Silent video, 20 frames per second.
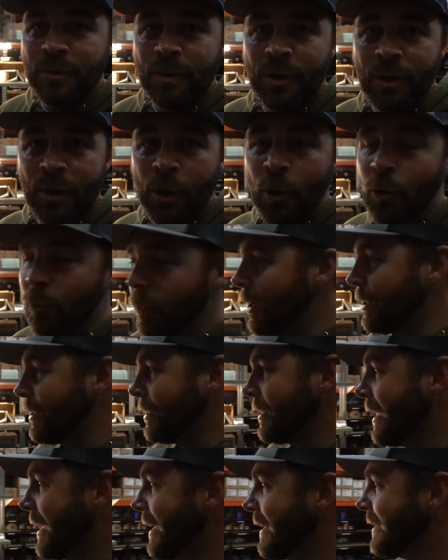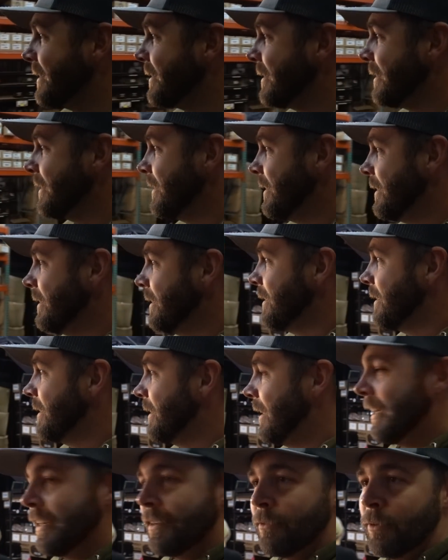doing our own merchandise
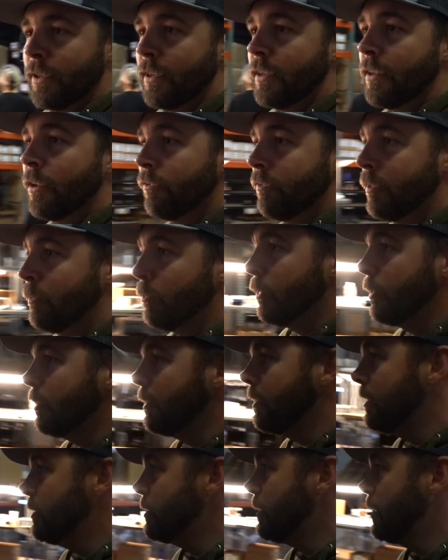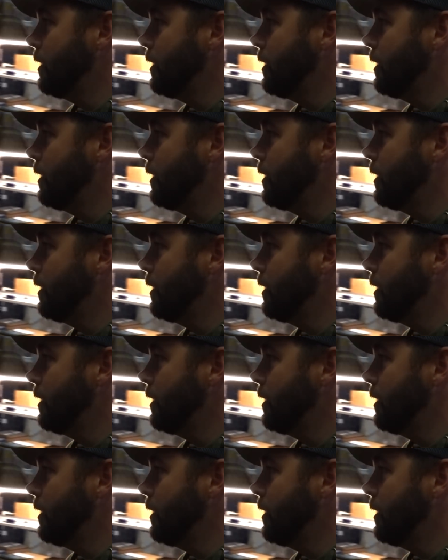like what November, DJ?